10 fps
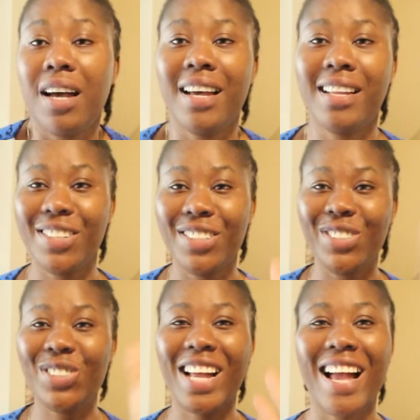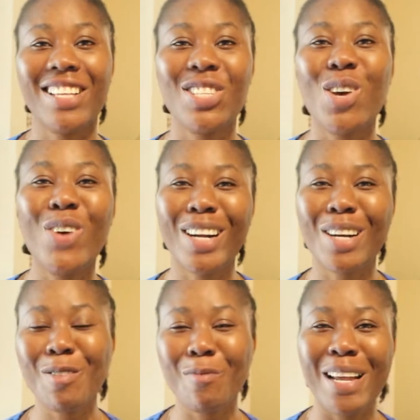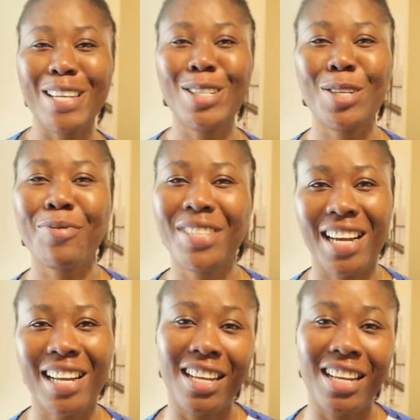Hello you guys, you're welcome to my YouTube channel.